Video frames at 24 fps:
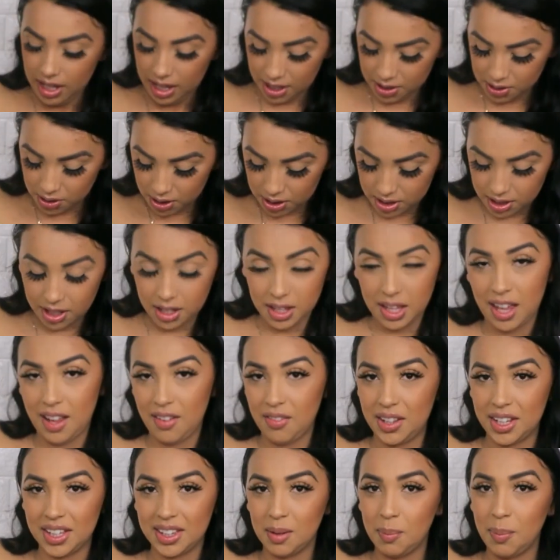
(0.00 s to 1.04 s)
As you can tell, I
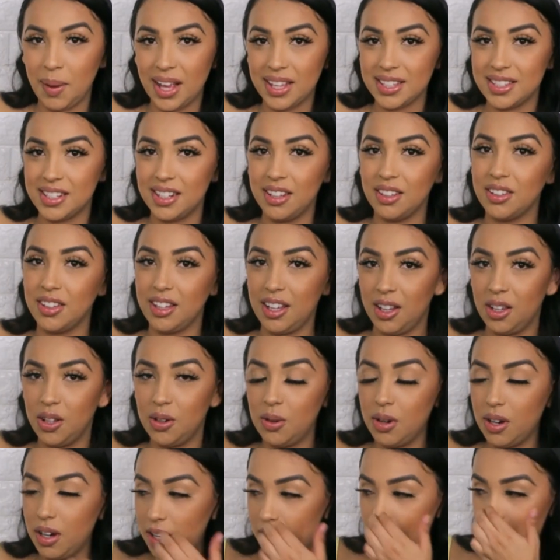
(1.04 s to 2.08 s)
have like the pastel yellow
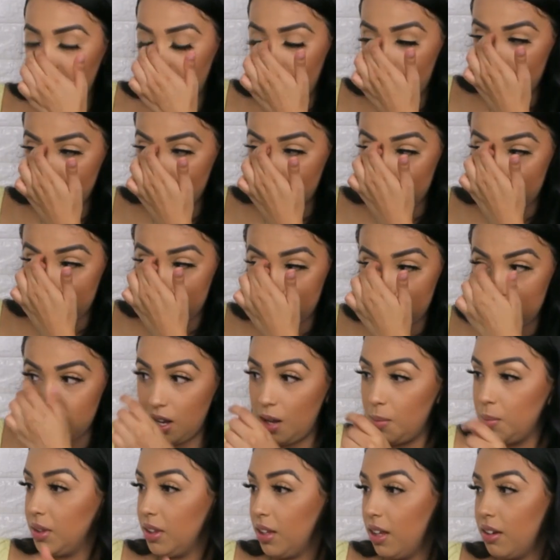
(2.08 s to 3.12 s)
on and I'm just,
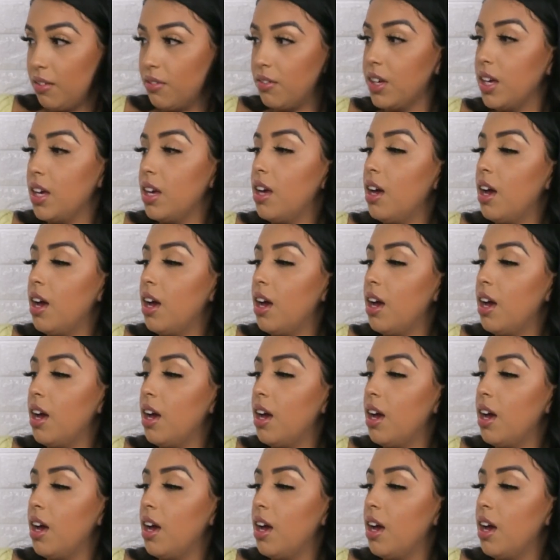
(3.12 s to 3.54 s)
I'm in love.